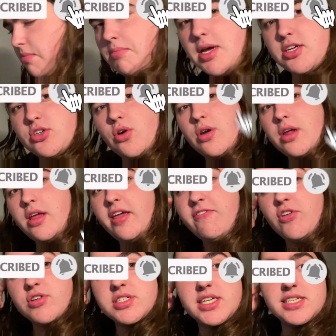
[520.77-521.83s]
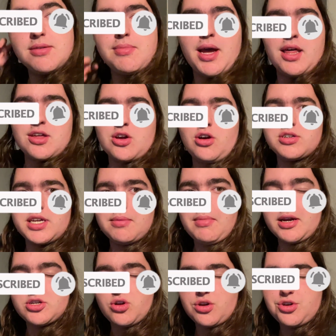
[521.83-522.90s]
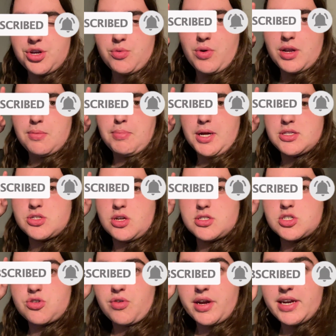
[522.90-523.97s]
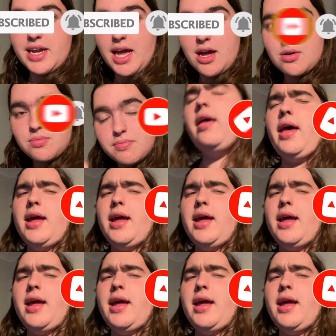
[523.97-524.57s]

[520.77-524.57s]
Make sure to, if you want to see some of my other content, make sure to click one of the buttons on screen now.